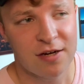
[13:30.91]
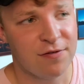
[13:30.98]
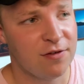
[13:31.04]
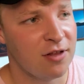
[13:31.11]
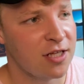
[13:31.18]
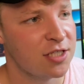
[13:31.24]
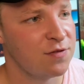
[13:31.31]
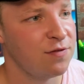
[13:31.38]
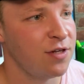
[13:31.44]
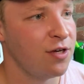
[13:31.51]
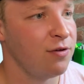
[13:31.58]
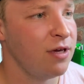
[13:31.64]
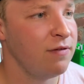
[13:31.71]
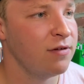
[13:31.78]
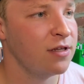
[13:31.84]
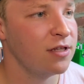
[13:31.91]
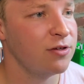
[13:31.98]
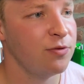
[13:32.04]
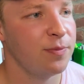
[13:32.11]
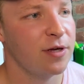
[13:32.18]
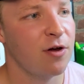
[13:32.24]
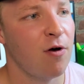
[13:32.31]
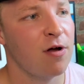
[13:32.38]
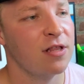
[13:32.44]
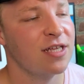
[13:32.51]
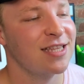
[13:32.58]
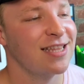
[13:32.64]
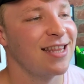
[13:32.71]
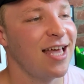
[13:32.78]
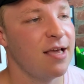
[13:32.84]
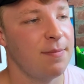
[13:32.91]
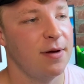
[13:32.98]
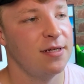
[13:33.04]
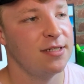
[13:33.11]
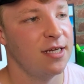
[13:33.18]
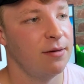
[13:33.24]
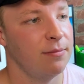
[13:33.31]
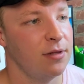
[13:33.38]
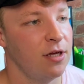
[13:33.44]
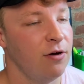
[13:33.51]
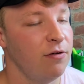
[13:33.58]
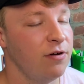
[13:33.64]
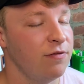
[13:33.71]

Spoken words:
If you like this video even a little bit, go and click the like button down below.